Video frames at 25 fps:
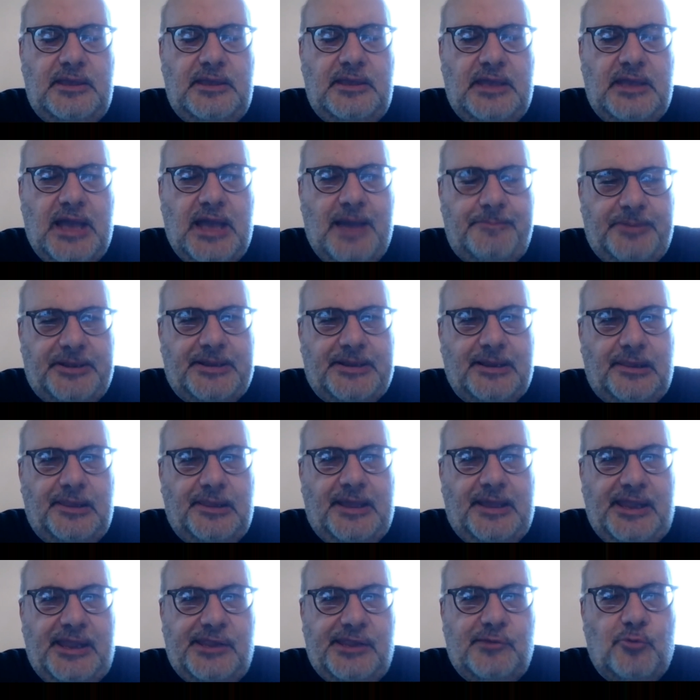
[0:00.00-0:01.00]
capital
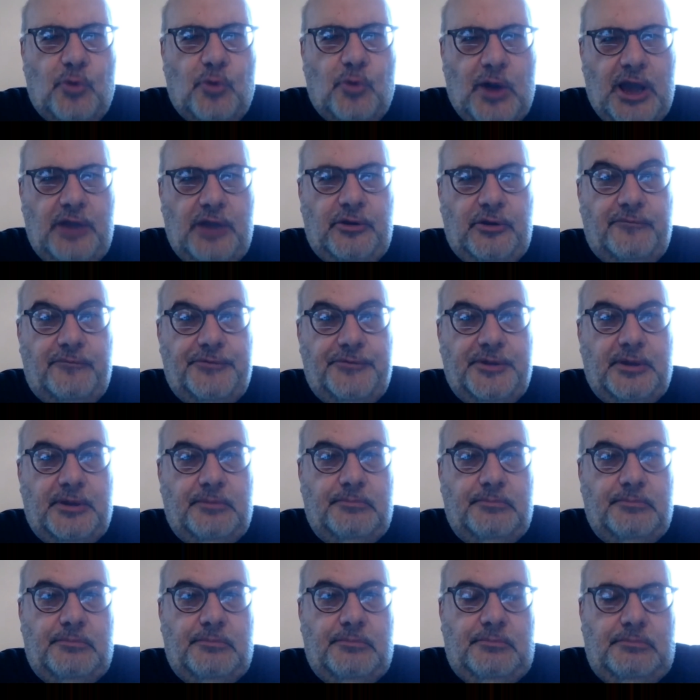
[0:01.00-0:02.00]
as one of
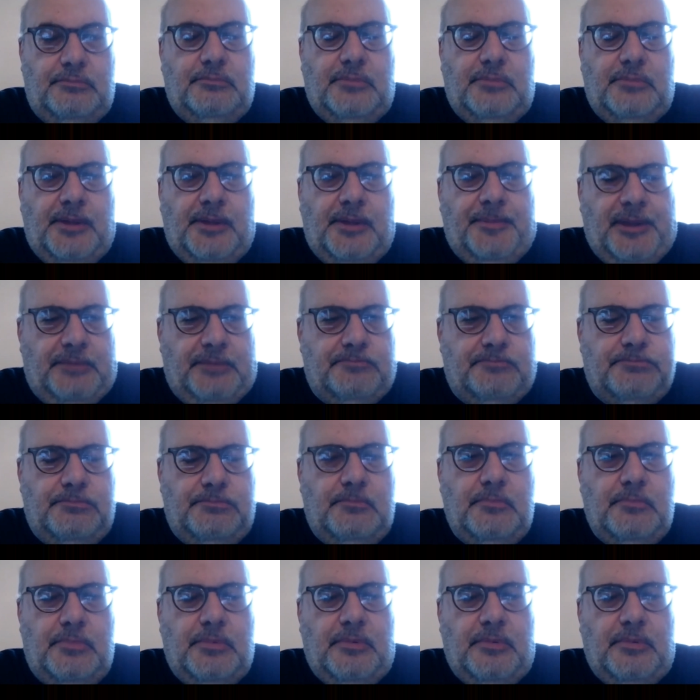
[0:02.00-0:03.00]
the,
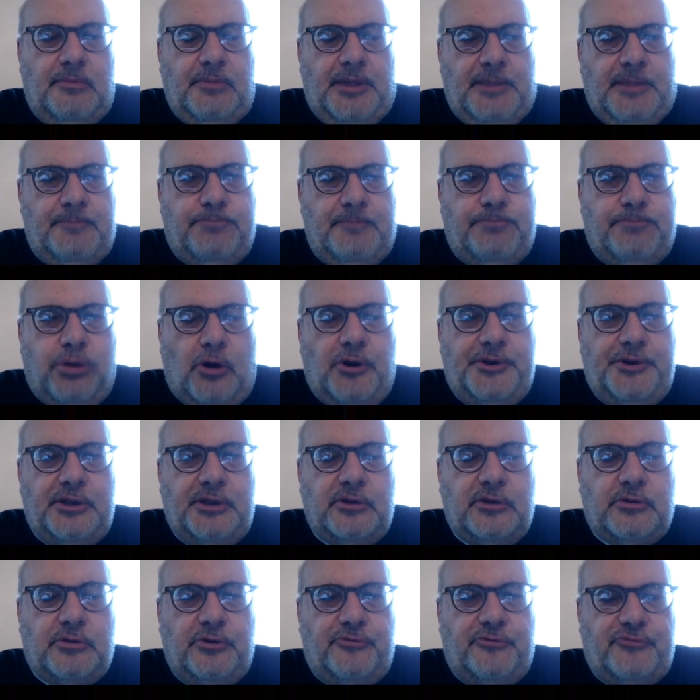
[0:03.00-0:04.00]

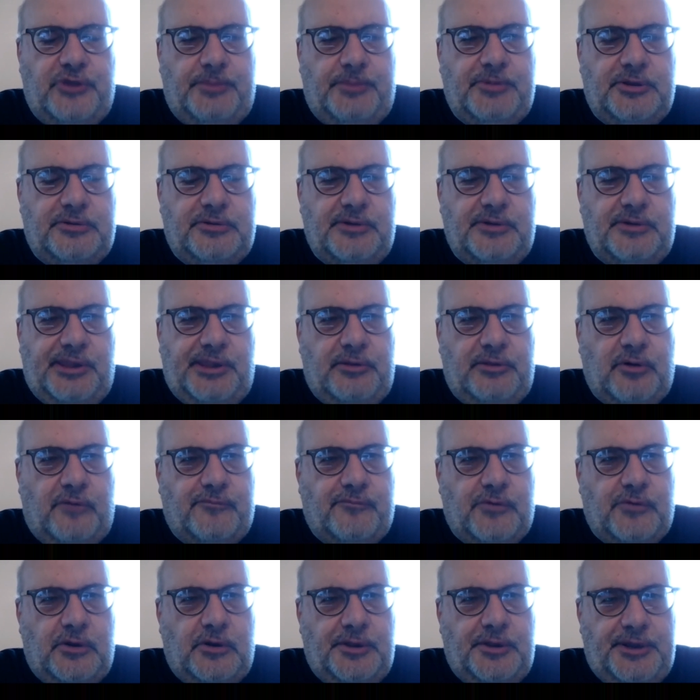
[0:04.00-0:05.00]
important contributors to
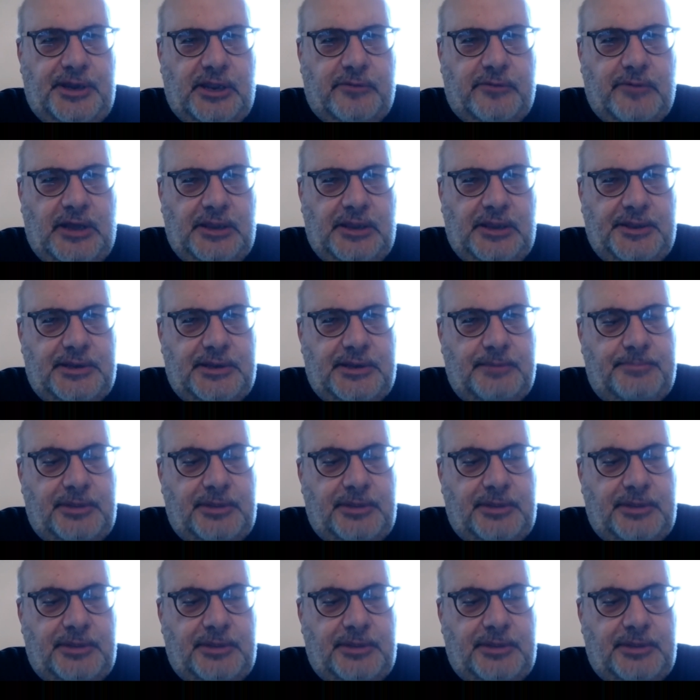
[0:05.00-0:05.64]
overall inequality,